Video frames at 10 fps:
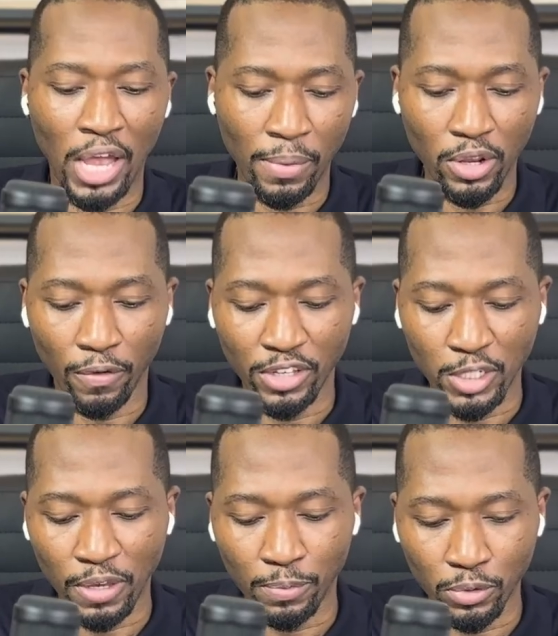many of these
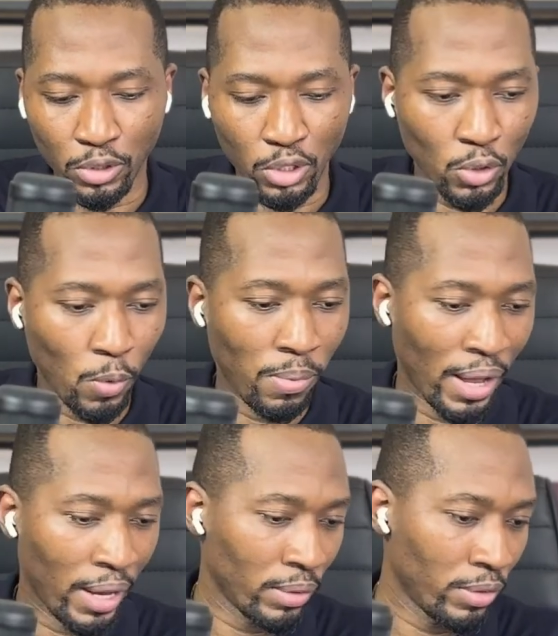people do you know
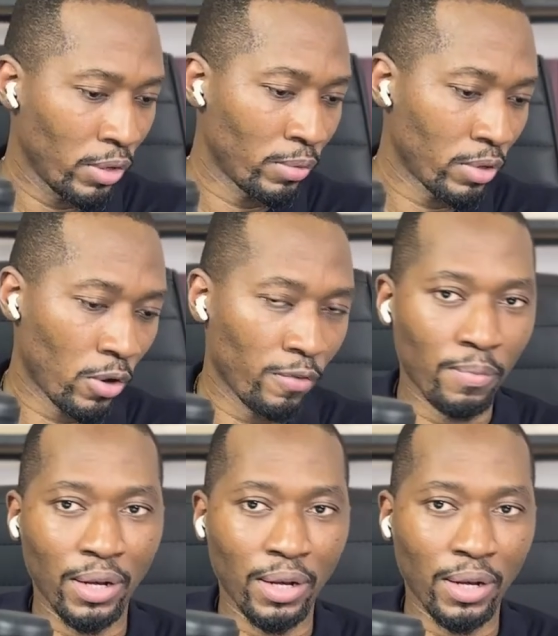by their government